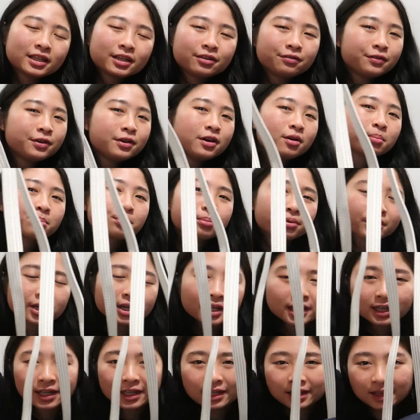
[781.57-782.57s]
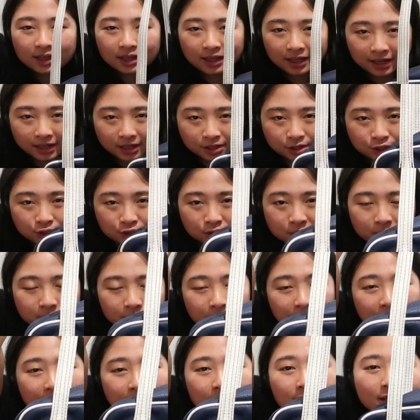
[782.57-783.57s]
If you're bringing an extra
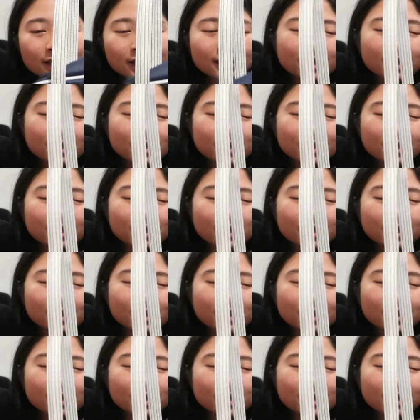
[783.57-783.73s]
bag,